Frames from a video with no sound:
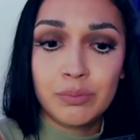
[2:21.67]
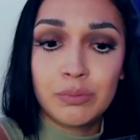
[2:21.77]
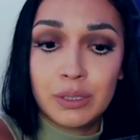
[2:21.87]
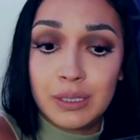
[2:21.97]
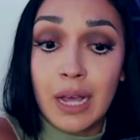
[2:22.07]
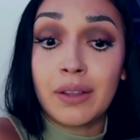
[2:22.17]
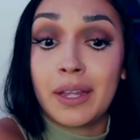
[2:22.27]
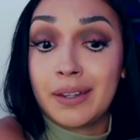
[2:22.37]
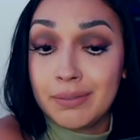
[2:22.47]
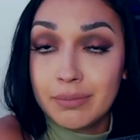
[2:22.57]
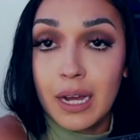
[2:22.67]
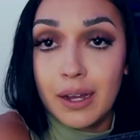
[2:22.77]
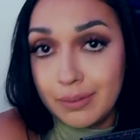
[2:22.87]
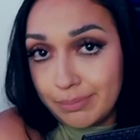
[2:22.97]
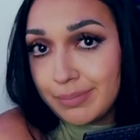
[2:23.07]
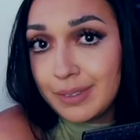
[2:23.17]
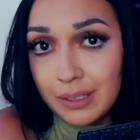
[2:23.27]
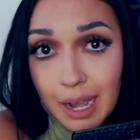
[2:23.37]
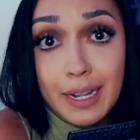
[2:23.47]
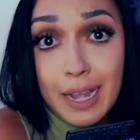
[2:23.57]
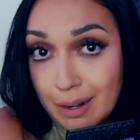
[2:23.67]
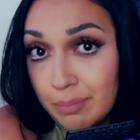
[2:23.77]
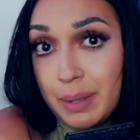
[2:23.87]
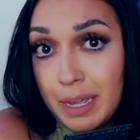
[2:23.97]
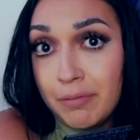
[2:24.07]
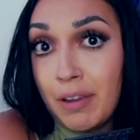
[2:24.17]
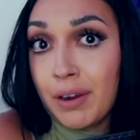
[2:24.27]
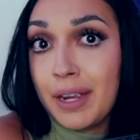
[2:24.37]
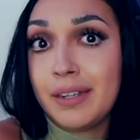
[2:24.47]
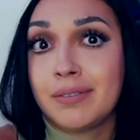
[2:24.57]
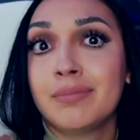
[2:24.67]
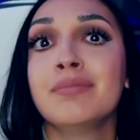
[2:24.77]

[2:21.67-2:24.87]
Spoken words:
selling. Again, I'm being very,